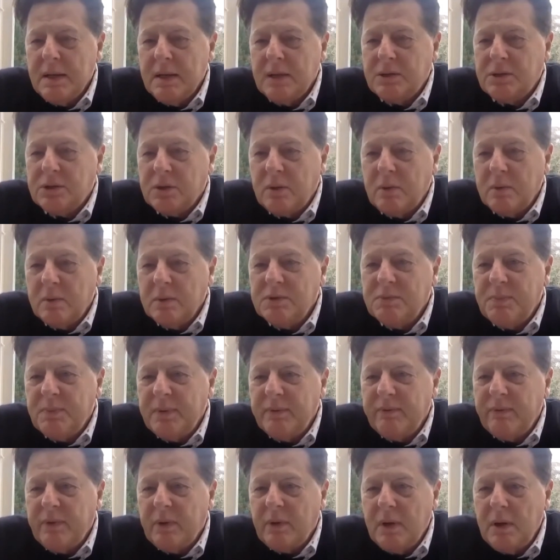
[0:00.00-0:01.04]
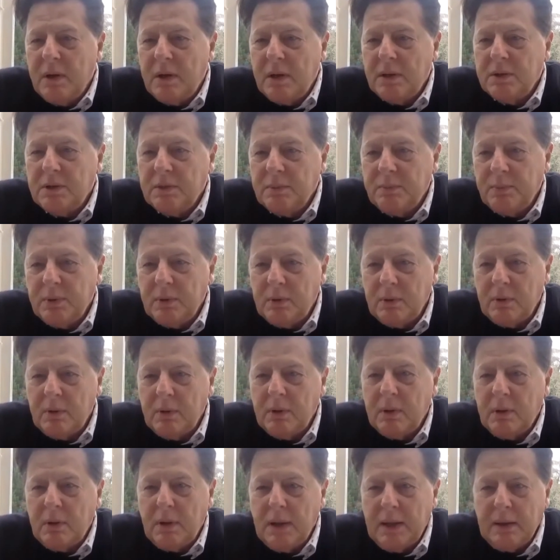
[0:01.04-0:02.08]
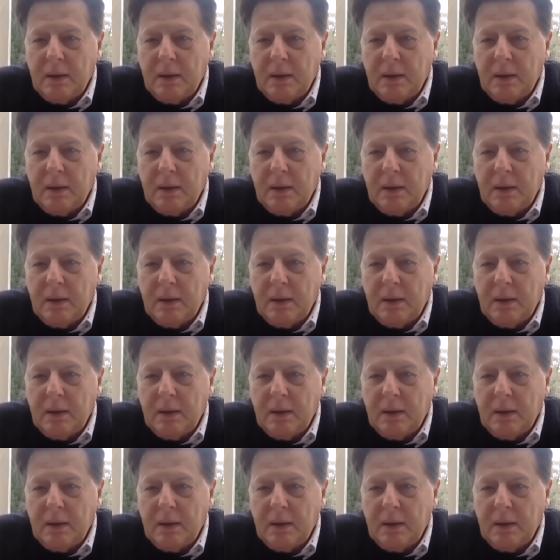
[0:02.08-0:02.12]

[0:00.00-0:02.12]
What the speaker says: it's always been very entrepreneurial,